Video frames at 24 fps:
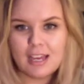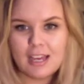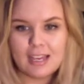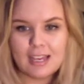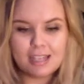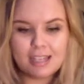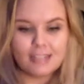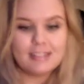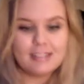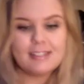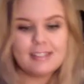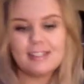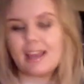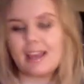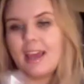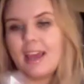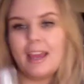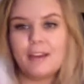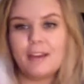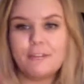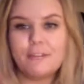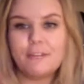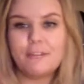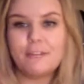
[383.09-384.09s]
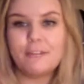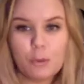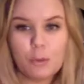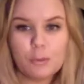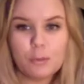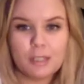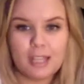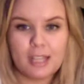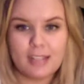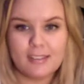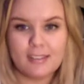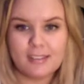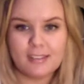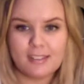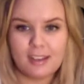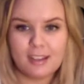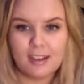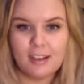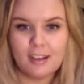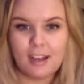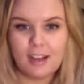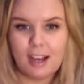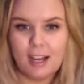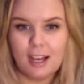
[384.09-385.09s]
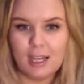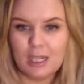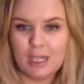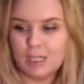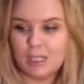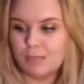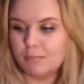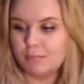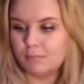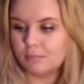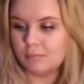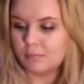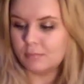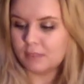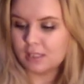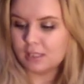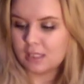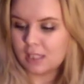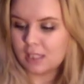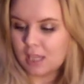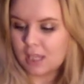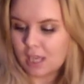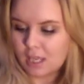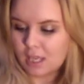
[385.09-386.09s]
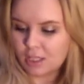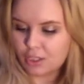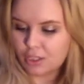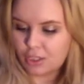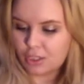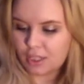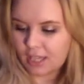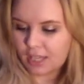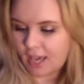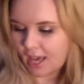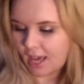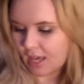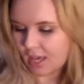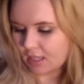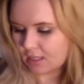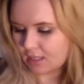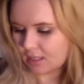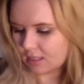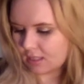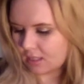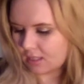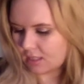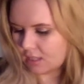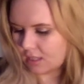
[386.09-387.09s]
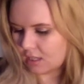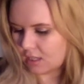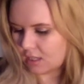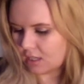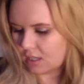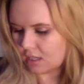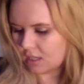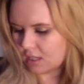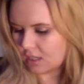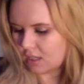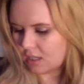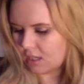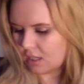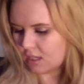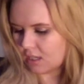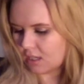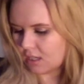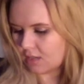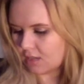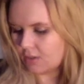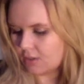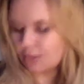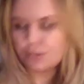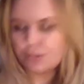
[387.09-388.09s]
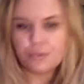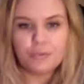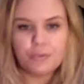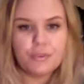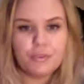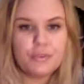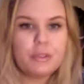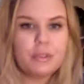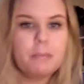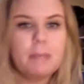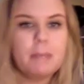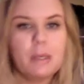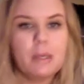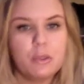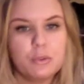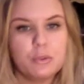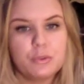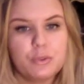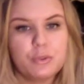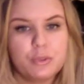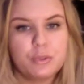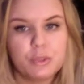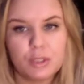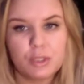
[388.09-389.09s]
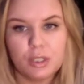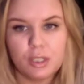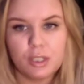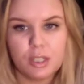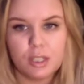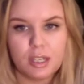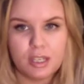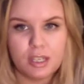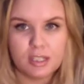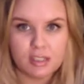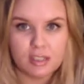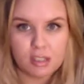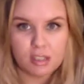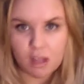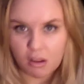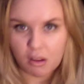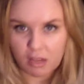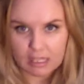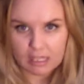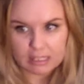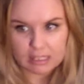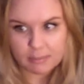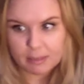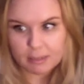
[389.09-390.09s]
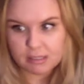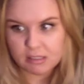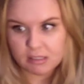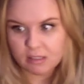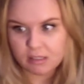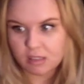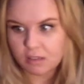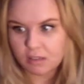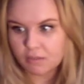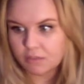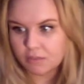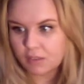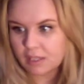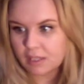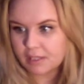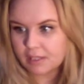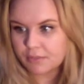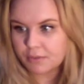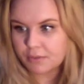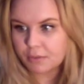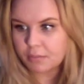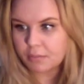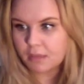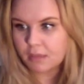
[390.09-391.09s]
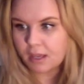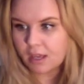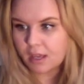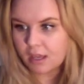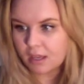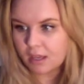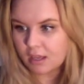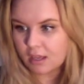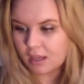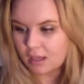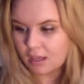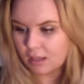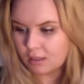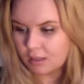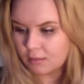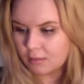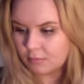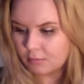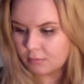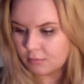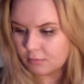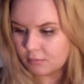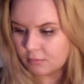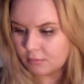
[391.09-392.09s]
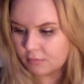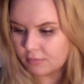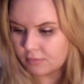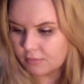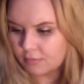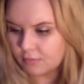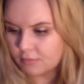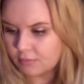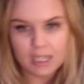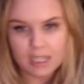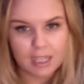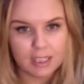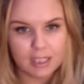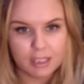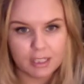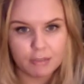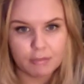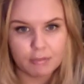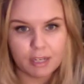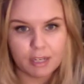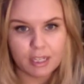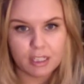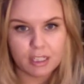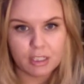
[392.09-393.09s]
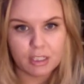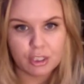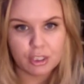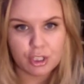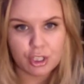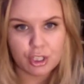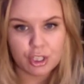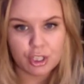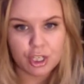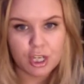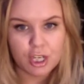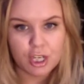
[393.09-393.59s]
It's a foam cleanser. You get 150 mils. It's not expensive. It's from the Vitalic range.